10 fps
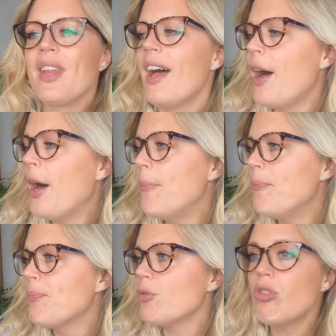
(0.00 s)

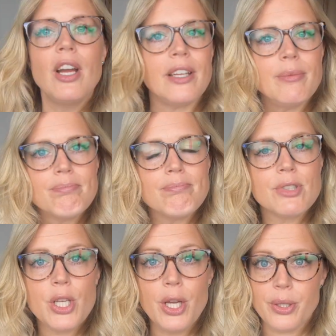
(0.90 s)
Right.
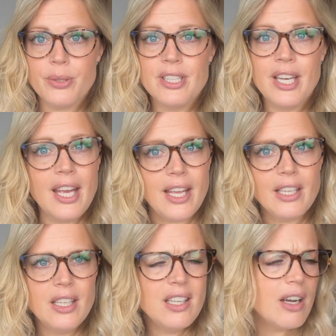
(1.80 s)
So
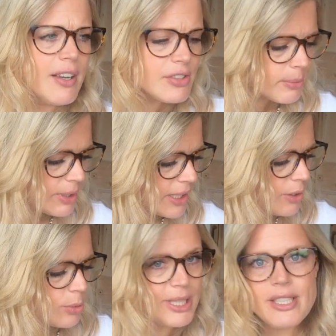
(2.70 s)
today I have something a
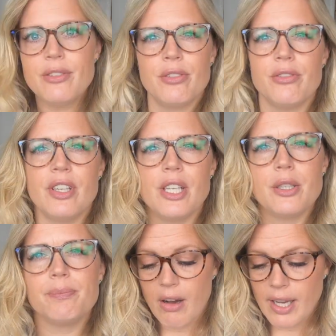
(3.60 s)
little bit different for you.
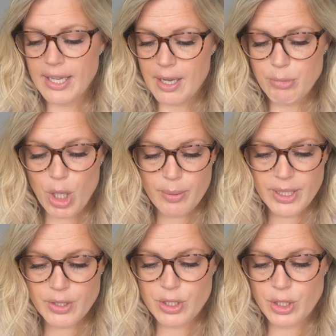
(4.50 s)
I am
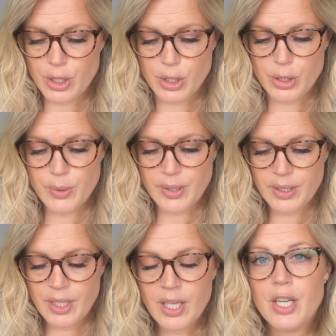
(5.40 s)
going to
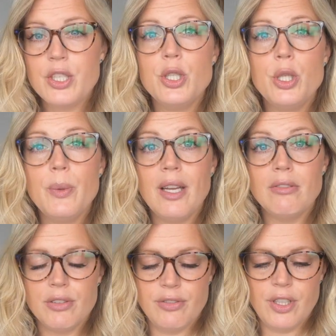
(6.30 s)
do a
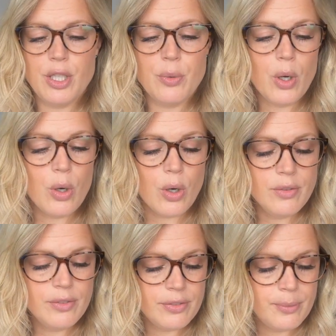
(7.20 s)
review
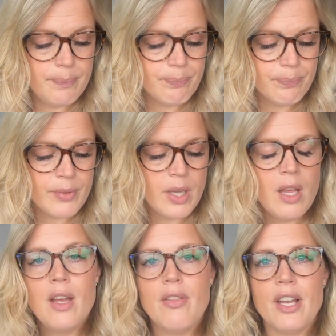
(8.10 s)
of
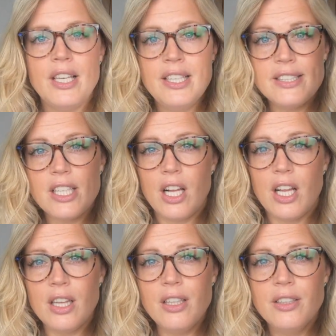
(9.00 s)
the
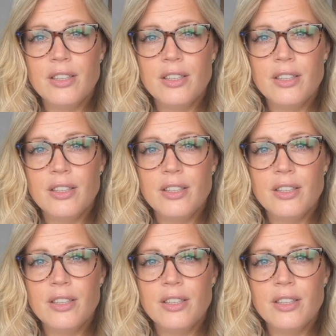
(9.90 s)
Earle